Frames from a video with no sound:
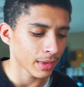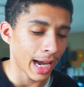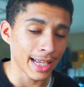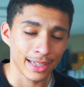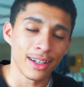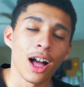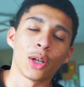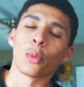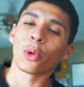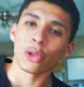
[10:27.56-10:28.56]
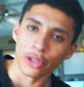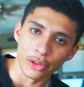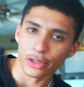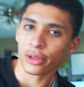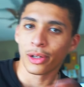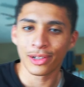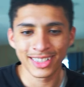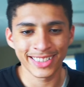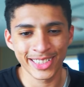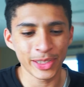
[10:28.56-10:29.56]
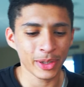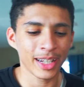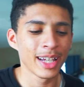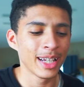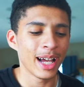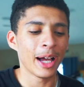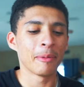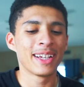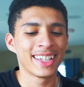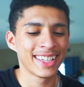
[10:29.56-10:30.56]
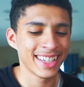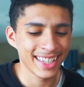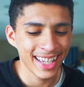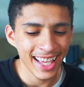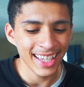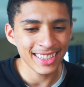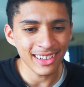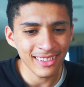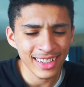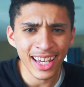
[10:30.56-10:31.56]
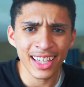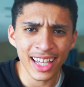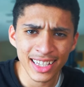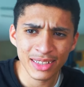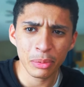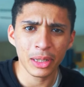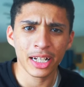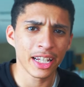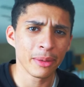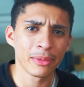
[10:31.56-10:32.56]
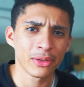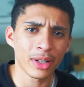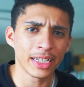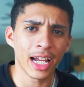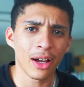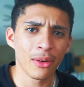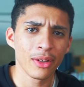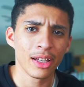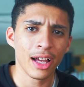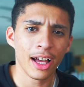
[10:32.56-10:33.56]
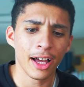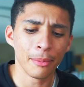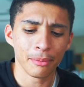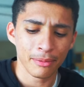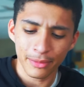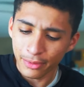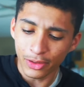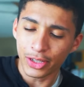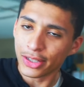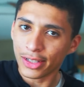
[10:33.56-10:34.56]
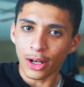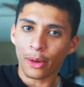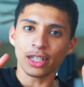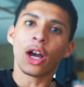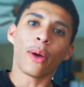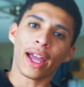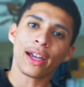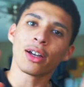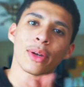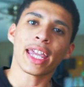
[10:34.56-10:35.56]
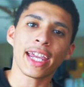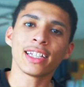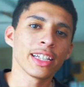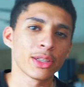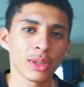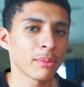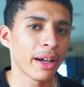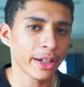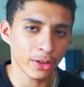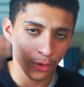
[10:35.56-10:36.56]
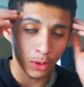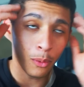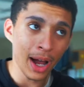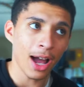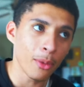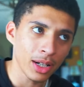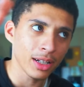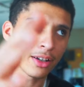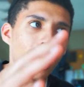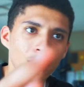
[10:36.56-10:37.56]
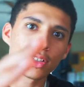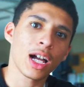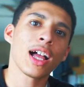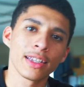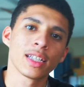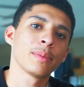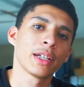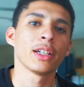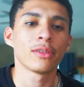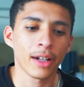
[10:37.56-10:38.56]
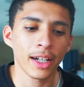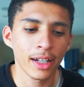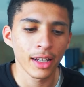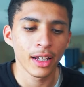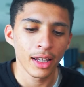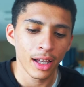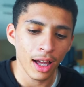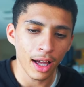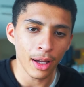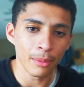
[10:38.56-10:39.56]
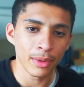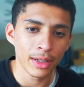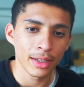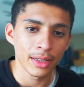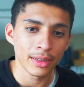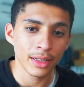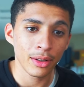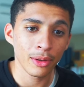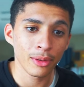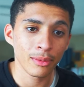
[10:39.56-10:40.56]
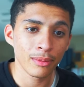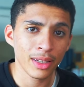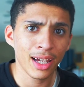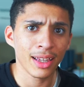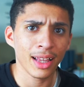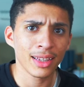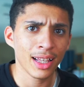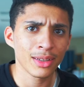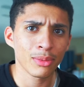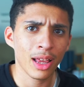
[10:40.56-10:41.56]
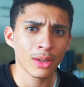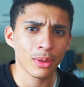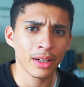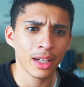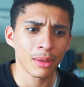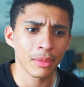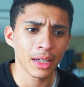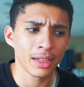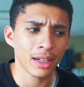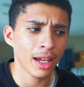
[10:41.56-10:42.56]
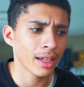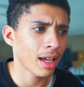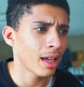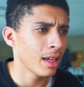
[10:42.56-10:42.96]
as a non-word user. No, just joking. So yeah, that's where I am right now. Going handless with the microphone. Wow, what a novel concept! I know, right? Um, so yeah, that's where I am, and I